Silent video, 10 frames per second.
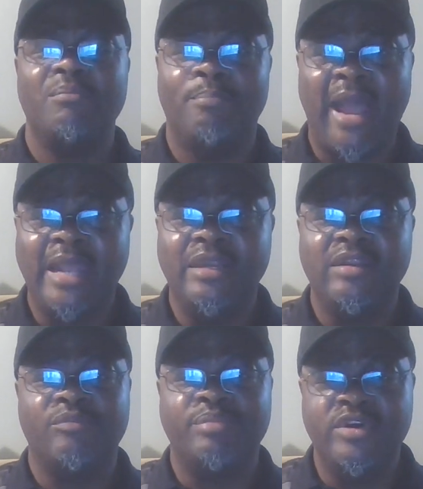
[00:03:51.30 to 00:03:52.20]
Biden
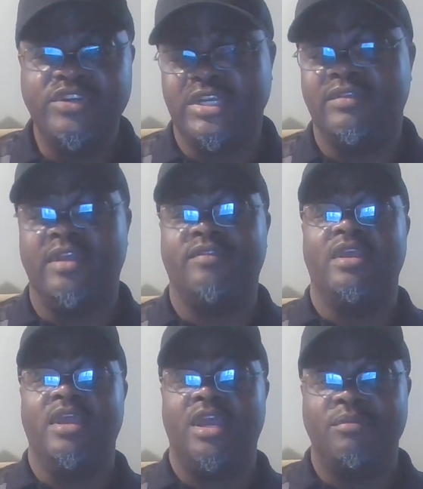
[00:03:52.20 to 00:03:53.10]
is pushing this
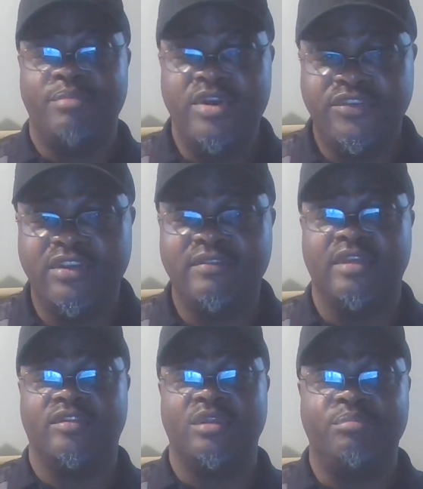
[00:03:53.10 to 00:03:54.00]
and pushing
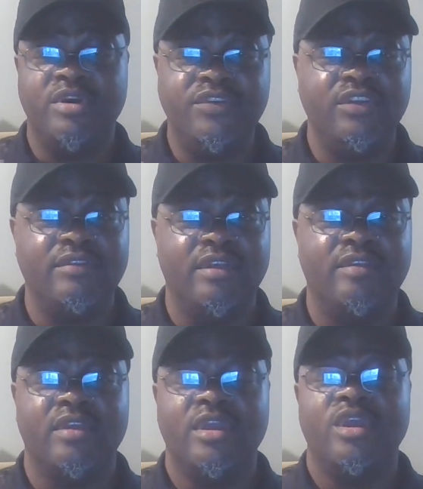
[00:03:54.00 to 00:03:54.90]
this and pushing
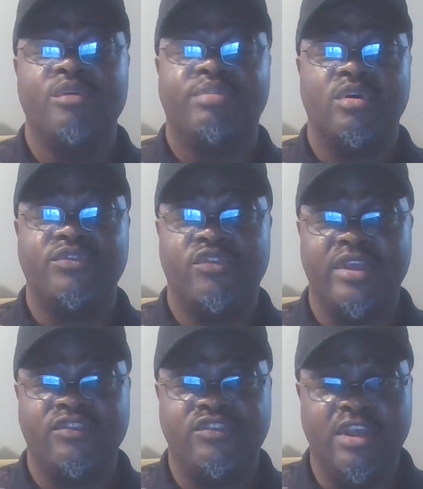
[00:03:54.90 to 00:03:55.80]
this pro
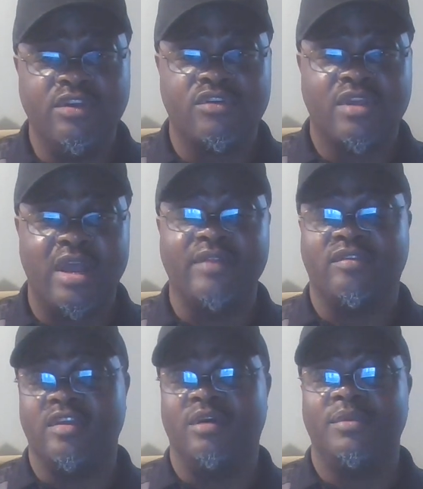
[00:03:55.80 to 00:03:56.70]
transgender
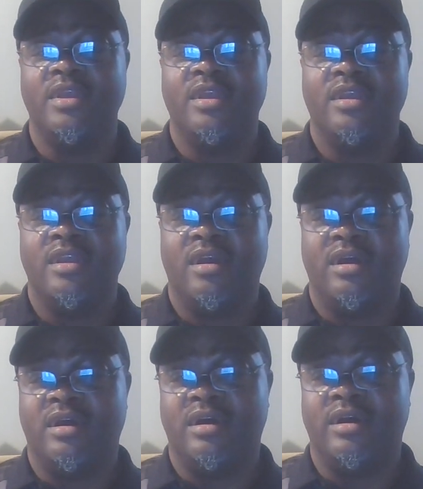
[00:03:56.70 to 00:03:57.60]
concept
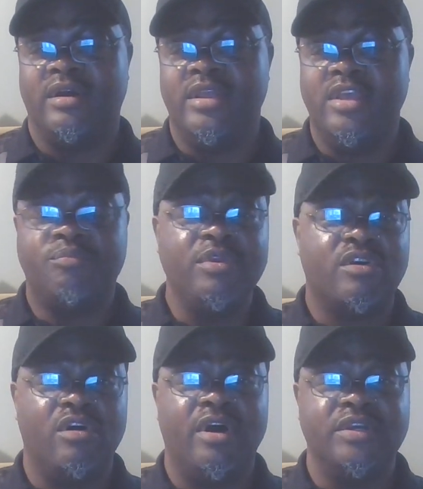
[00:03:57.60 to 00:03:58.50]
uh, uh, is
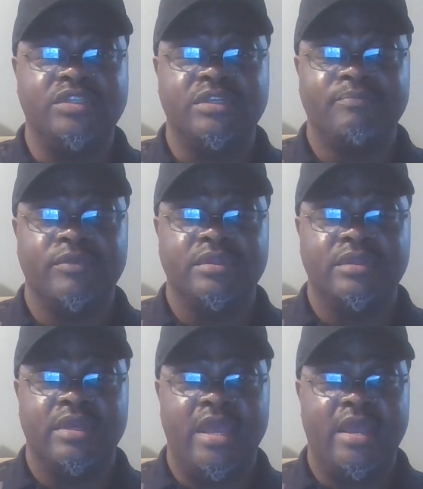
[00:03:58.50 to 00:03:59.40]
because
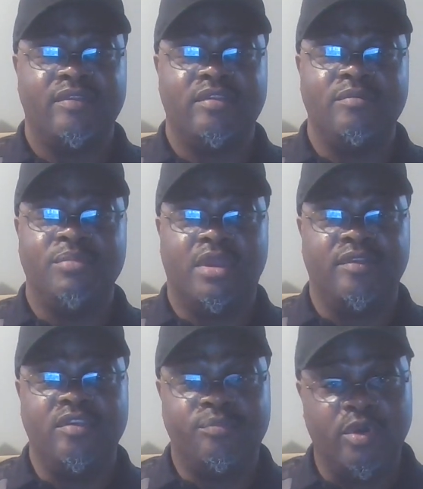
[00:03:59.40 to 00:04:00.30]
as he,
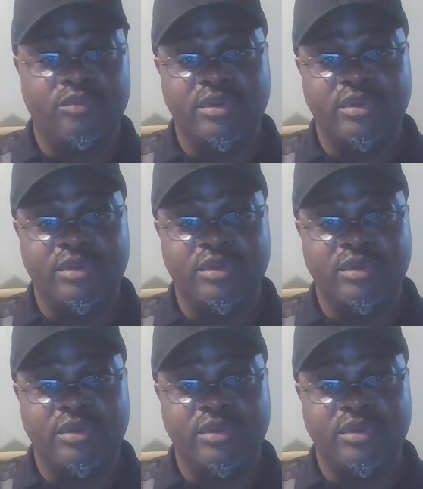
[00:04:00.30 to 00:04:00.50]
because he's supposed to